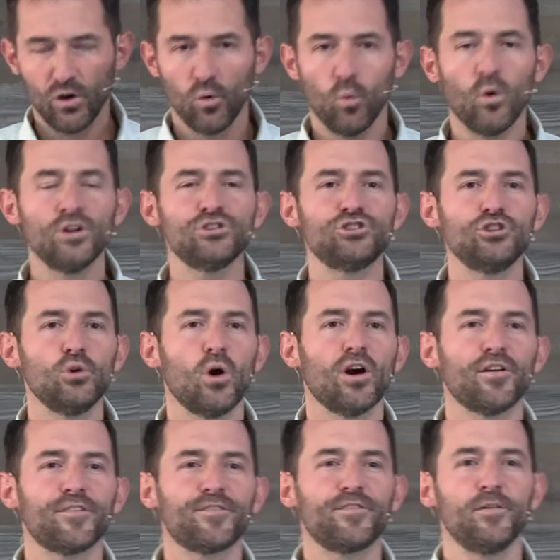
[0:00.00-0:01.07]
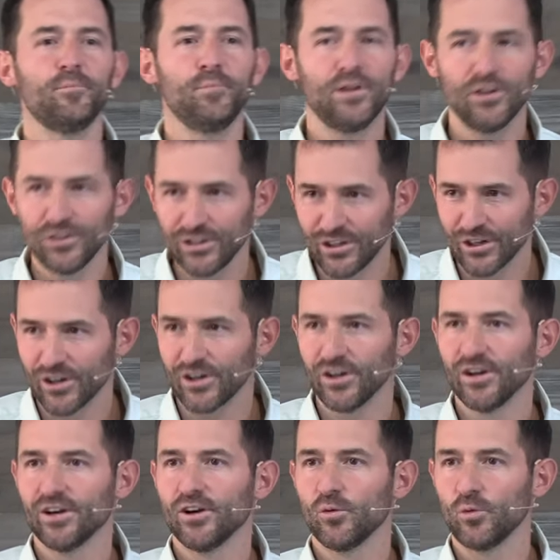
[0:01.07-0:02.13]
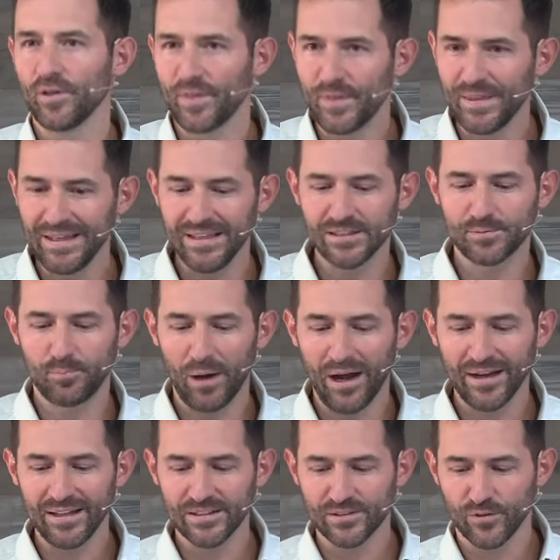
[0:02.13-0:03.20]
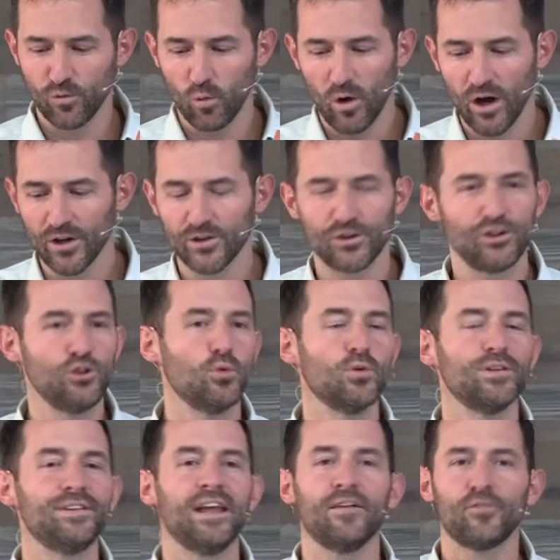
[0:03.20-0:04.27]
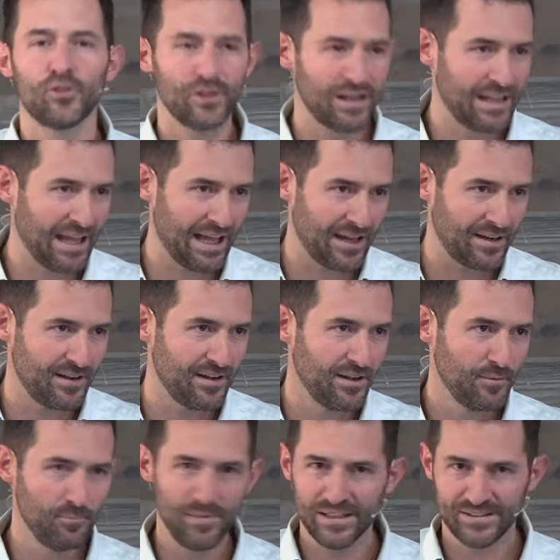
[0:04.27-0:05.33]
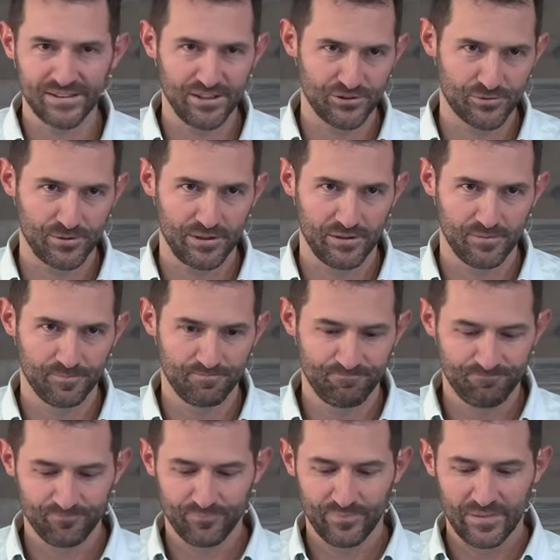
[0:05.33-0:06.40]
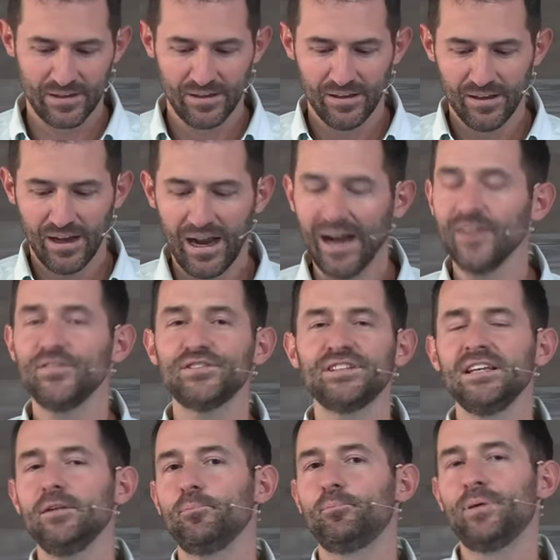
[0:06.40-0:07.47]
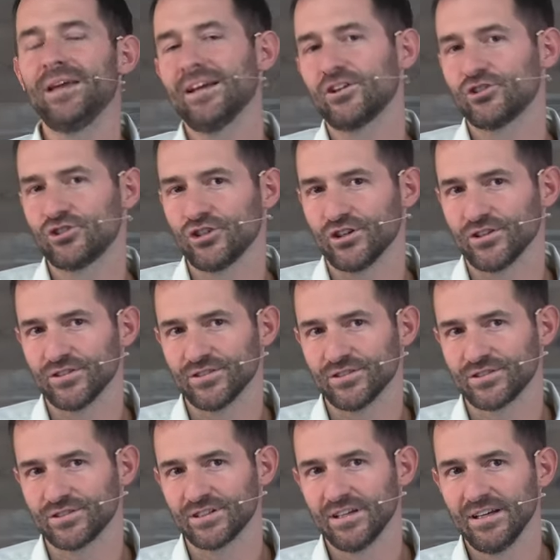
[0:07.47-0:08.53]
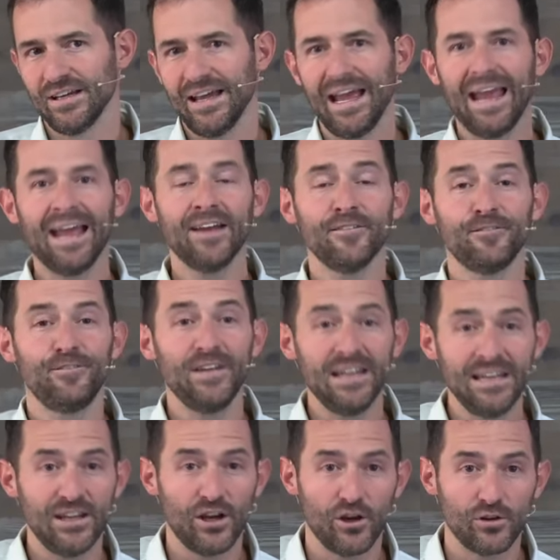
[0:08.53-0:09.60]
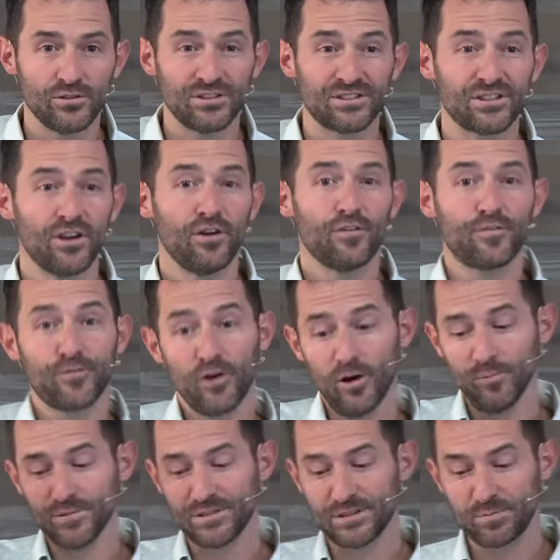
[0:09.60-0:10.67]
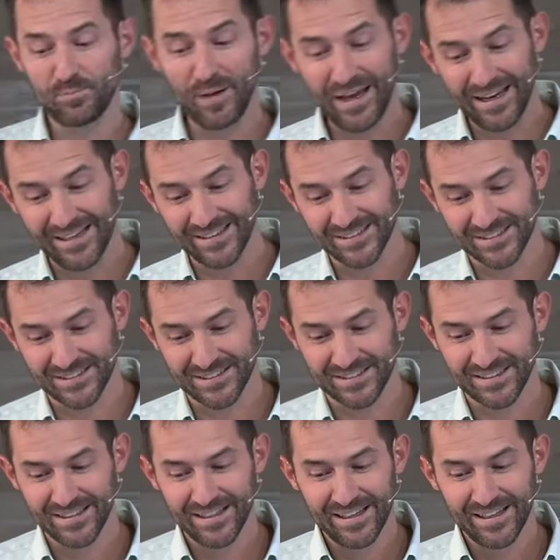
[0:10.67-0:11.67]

Once you are familiar with these bodies of water, you will never again miss Israel. I've seen pictures and videos from space,